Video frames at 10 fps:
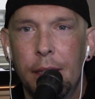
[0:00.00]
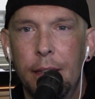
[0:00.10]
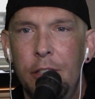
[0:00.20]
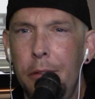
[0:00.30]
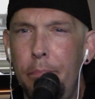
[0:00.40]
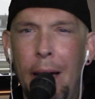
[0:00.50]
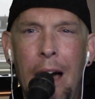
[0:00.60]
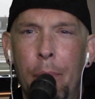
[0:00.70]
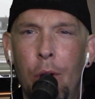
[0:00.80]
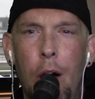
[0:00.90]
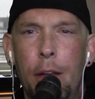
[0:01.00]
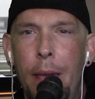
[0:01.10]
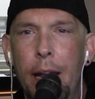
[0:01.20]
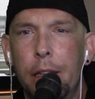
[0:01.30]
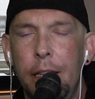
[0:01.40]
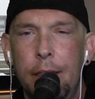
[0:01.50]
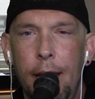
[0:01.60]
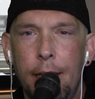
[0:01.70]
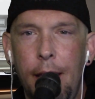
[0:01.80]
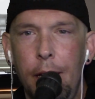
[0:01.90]
Doesn't Papa automatically
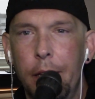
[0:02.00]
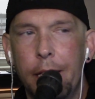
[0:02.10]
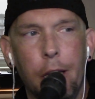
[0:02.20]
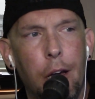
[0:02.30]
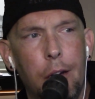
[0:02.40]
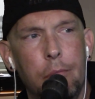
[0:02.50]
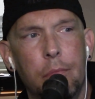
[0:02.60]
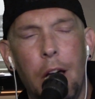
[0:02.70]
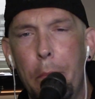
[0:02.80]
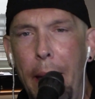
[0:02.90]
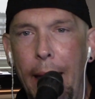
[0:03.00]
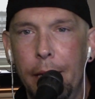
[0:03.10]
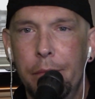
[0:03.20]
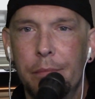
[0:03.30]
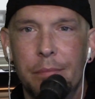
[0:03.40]
dictate a, like a man?